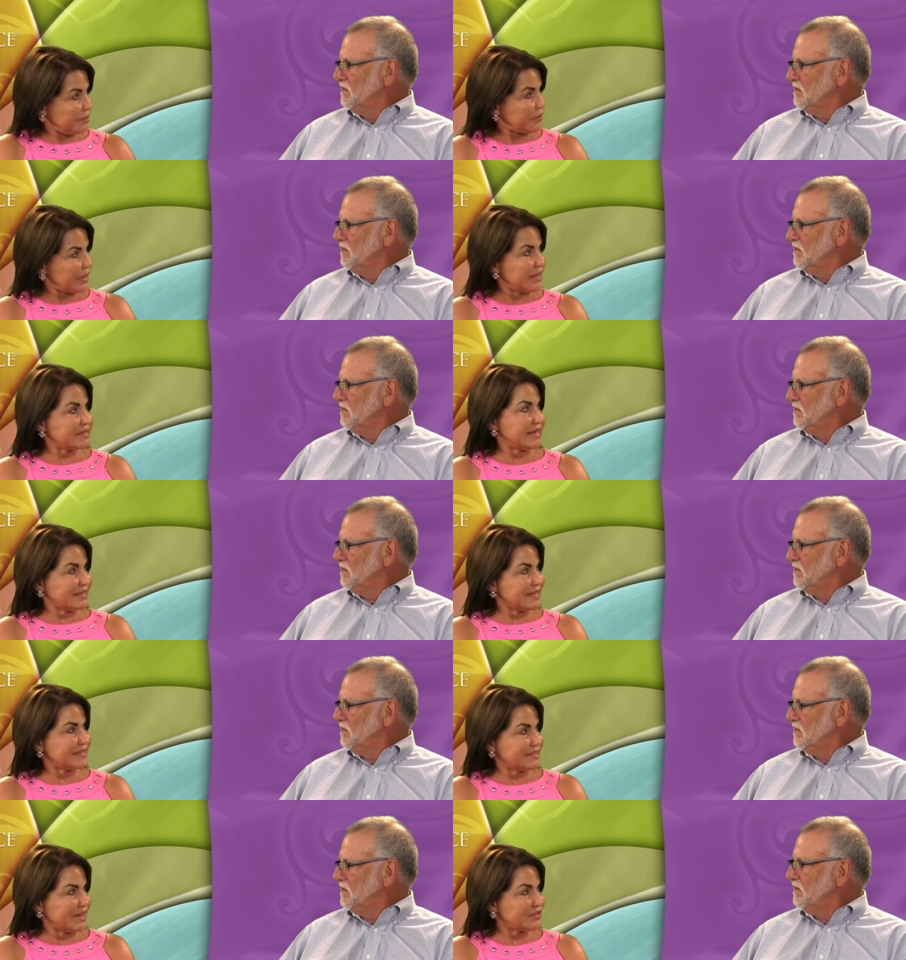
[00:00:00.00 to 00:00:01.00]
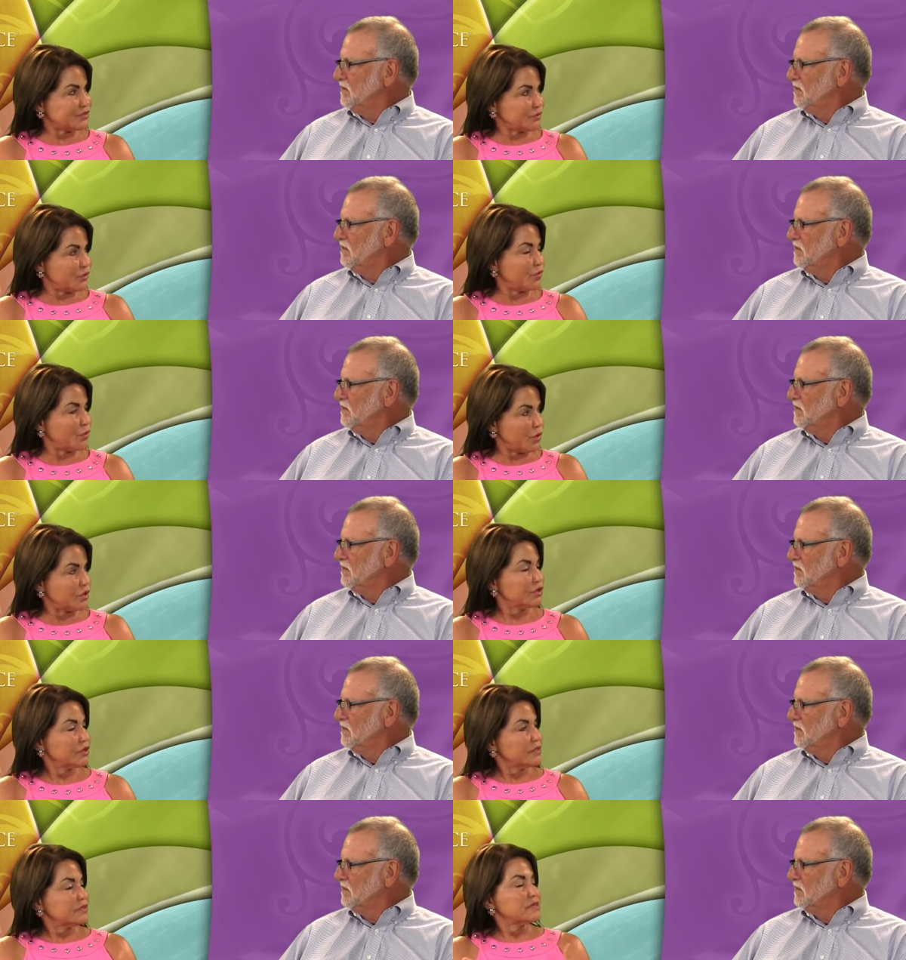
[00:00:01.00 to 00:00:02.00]
Speaker 1: people can't take testosterone or
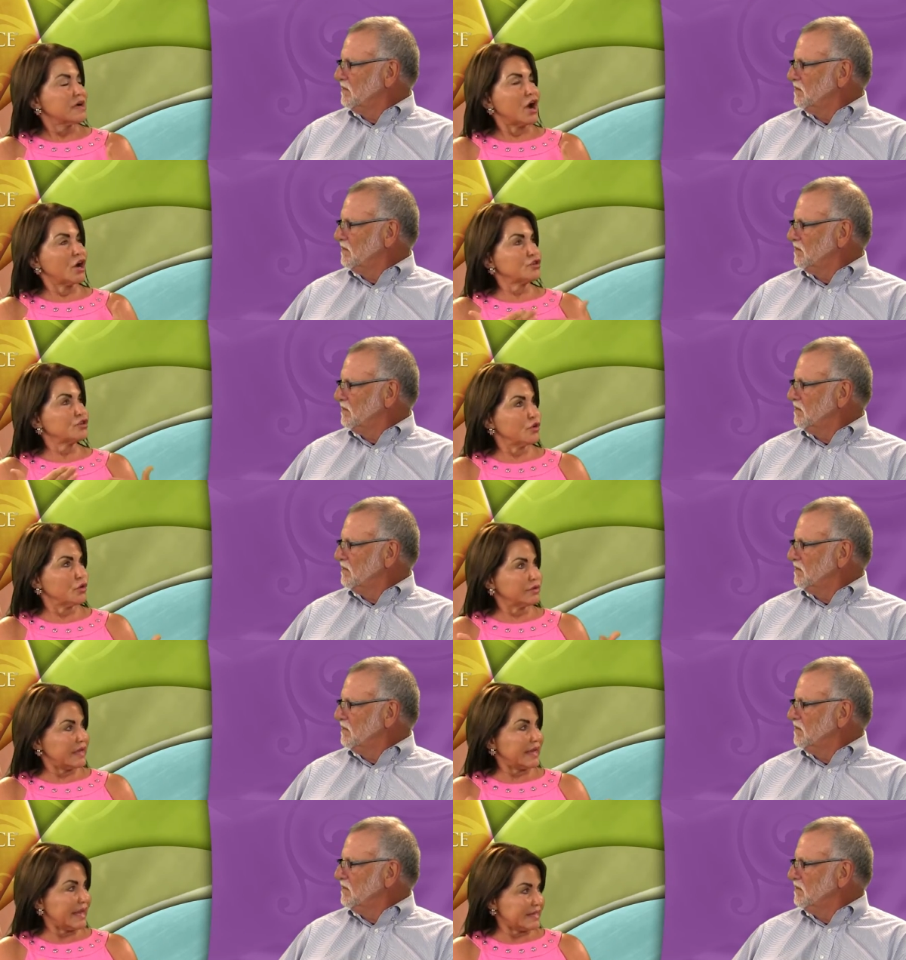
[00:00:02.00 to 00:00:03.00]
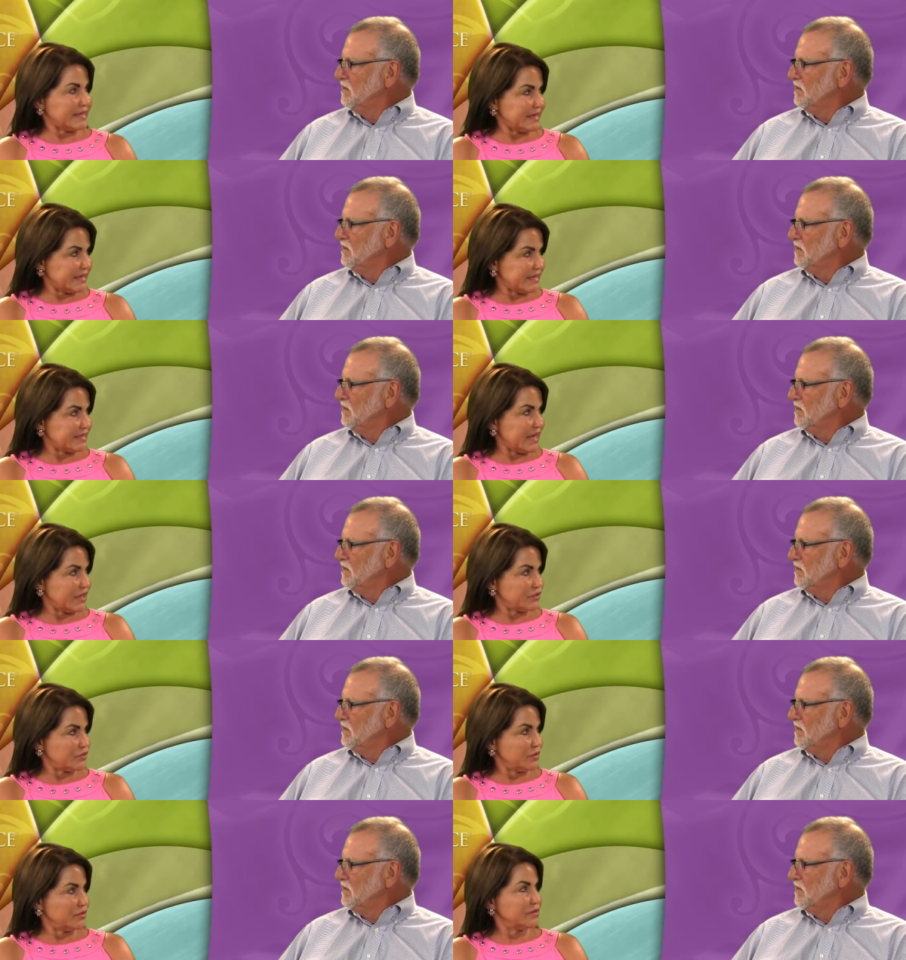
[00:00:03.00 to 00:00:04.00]
are told they can't take
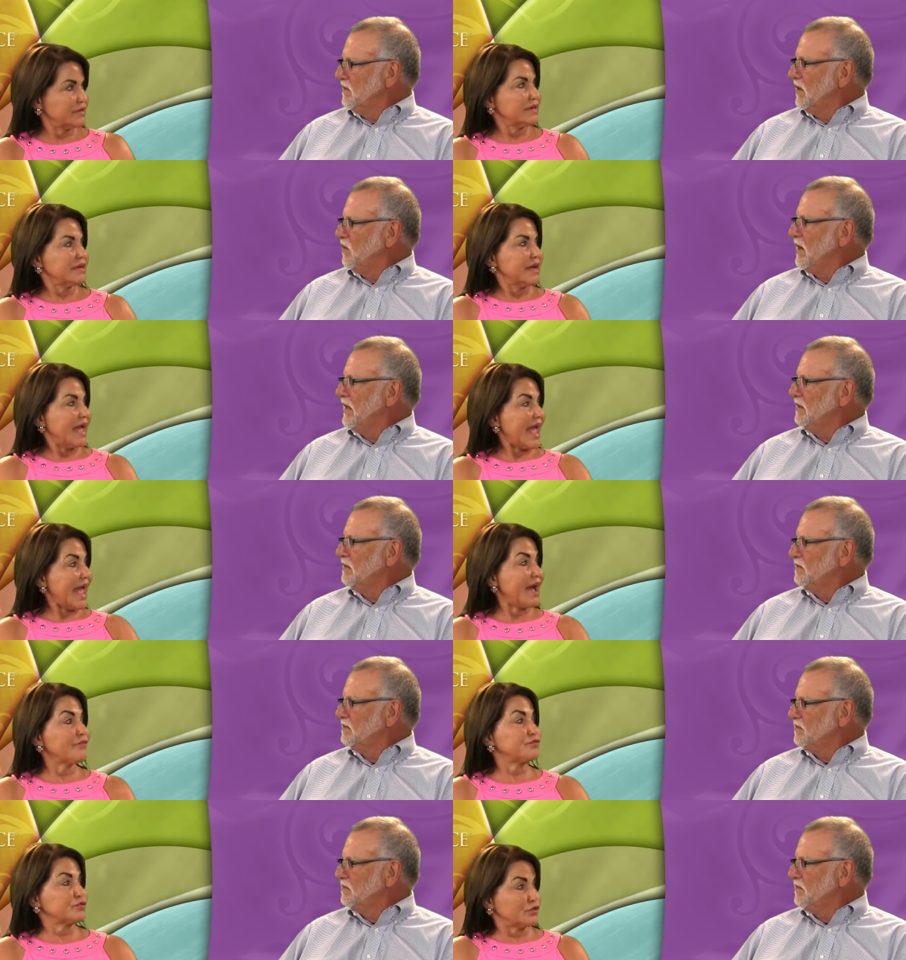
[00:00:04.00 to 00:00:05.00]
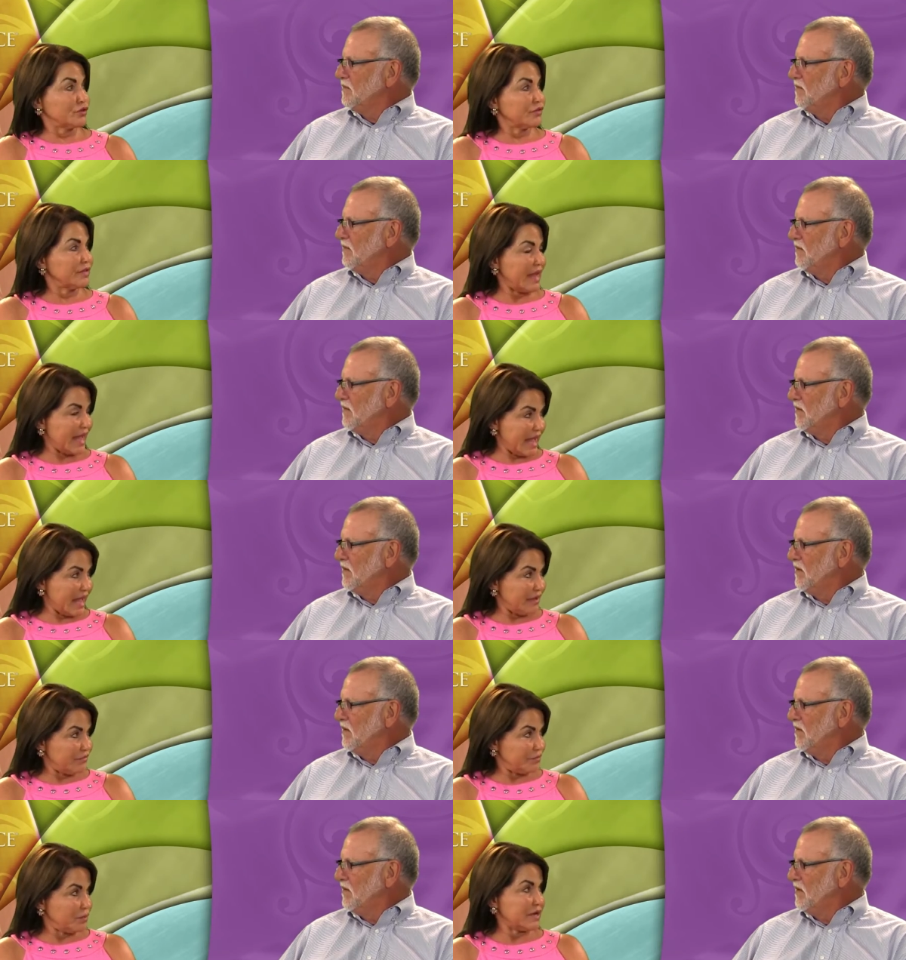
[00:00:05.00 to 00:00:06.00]
testosterone
Speaker 2: right.
Speaker 1: after they
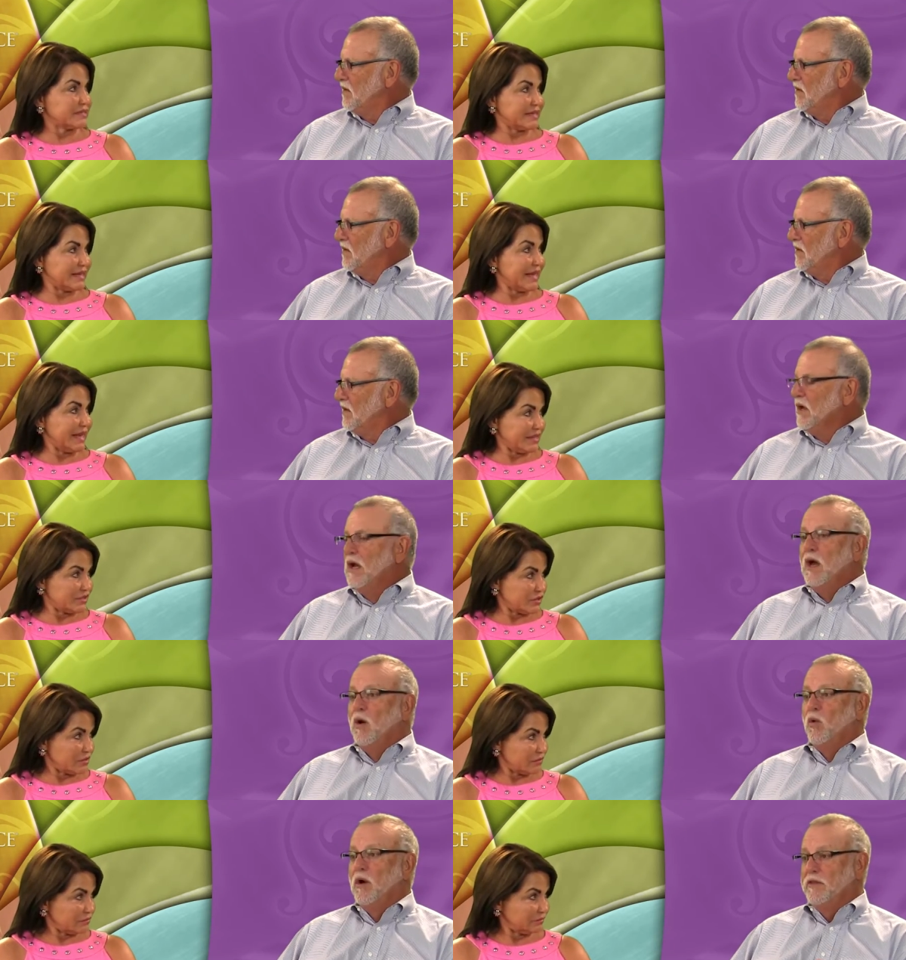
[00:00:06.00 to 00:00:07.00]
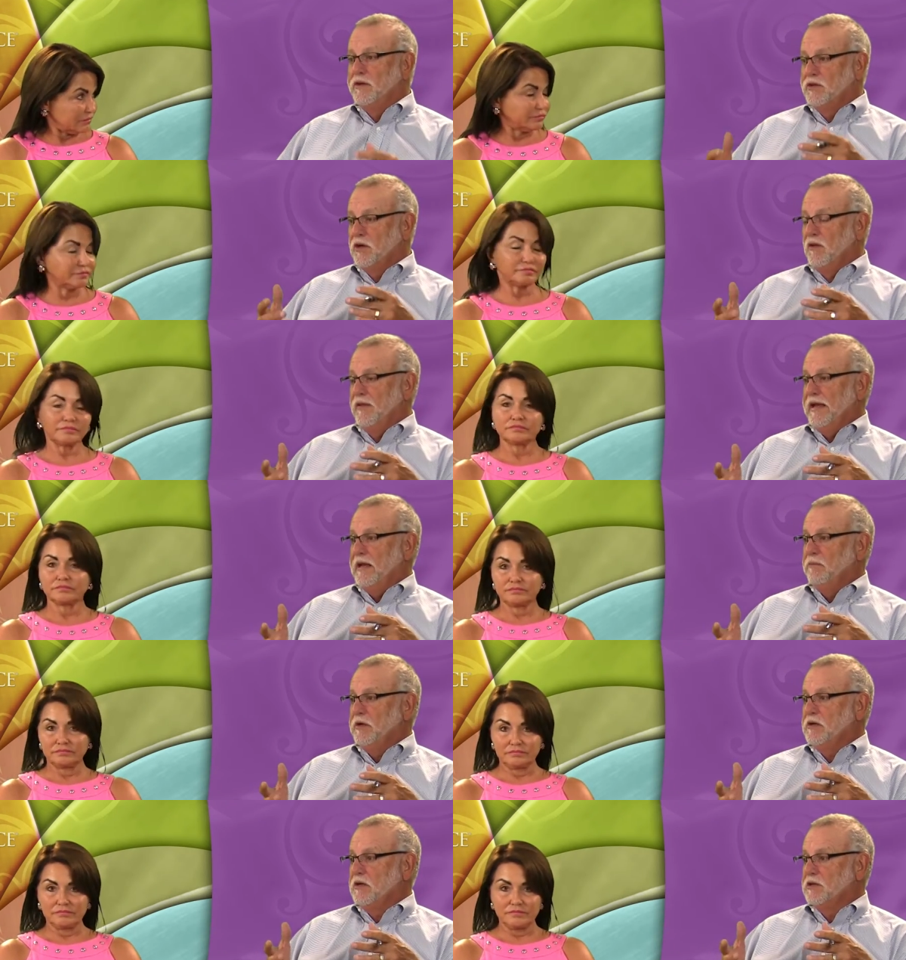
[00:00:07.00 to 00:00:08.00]
have prostate cancer.
Speaker 2: Well, they're told that
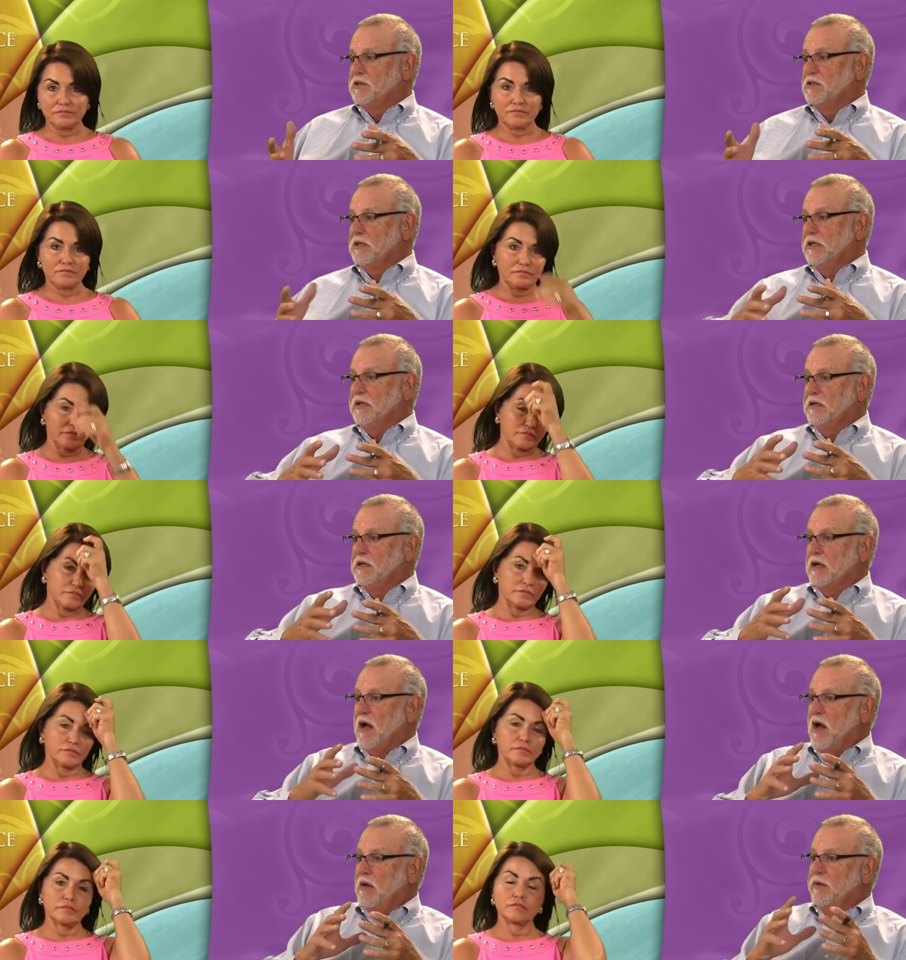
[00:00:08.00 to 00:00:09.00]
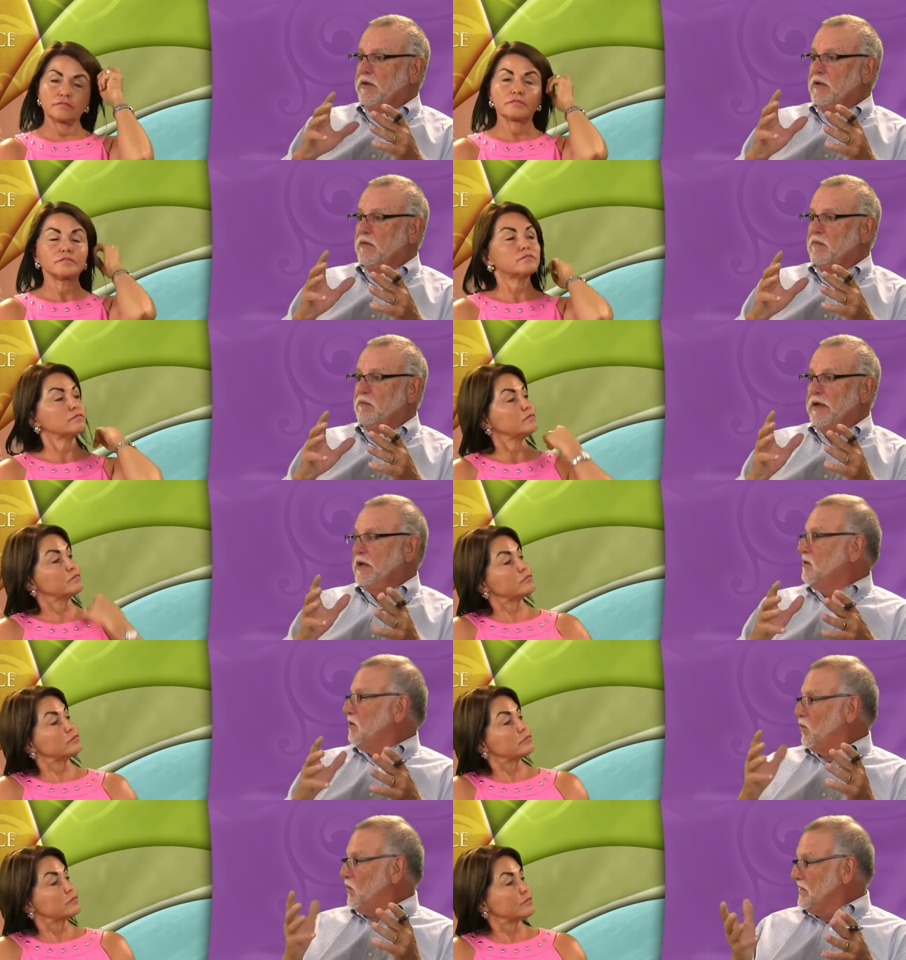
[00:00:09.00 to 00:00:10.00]
because the common medical